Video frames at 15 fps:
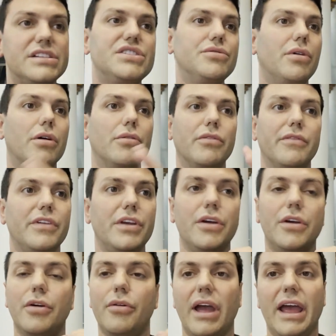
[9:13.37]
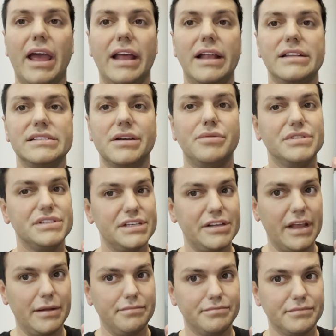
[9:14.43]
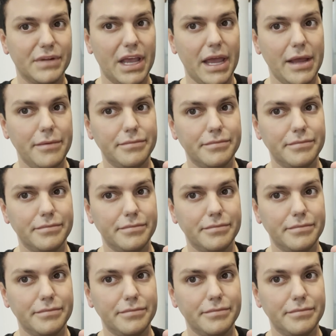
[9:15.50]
do our review, and we'll see you then, okay?